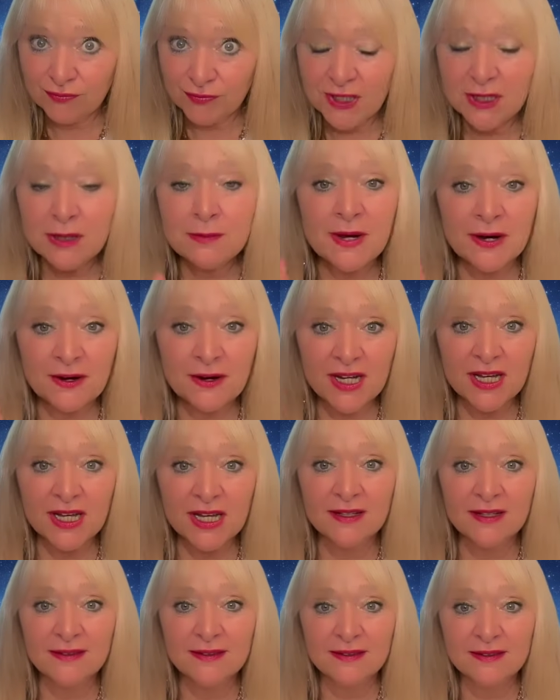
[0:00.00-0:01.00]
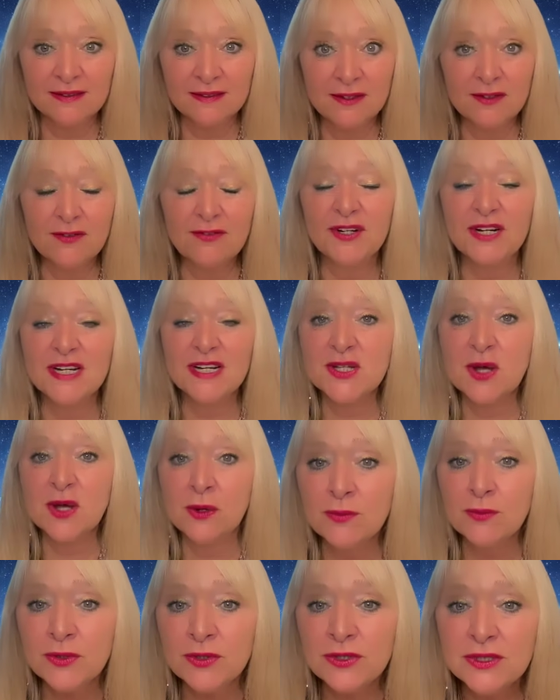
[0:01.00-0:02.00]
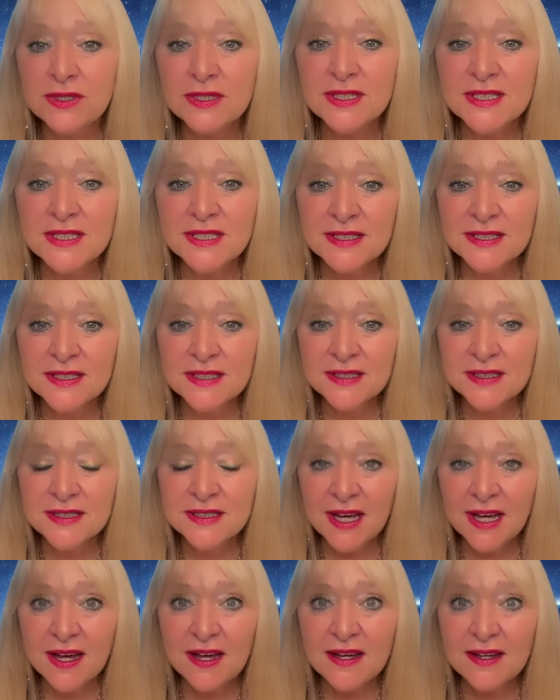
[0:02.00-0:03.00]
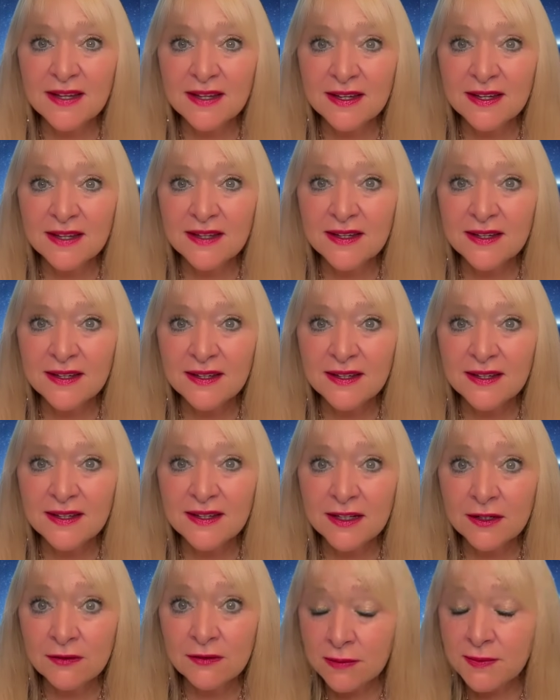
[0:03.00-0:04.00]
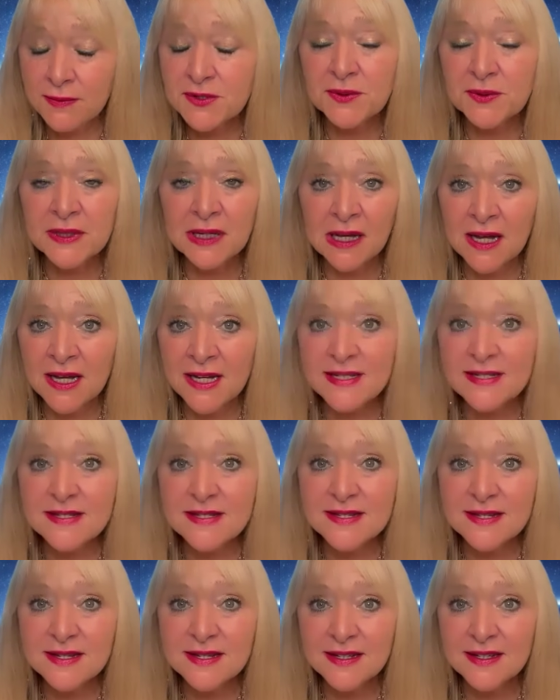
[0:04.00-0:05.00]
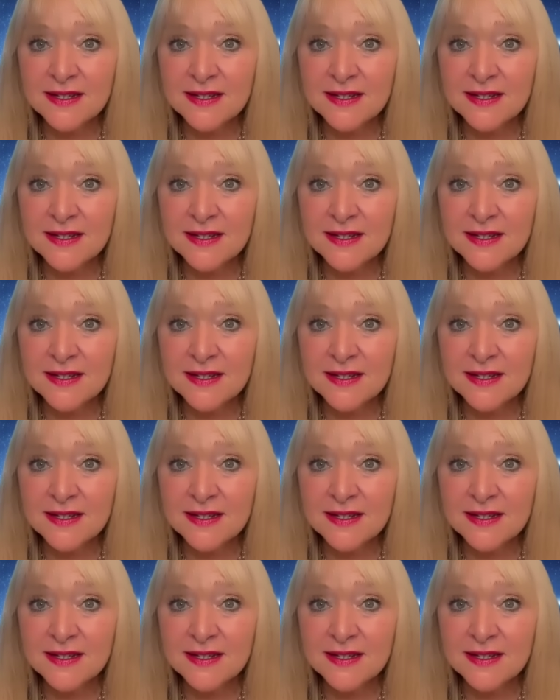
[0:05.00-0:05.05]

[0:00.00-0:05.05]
In America, for example, yeah? You read between the lines?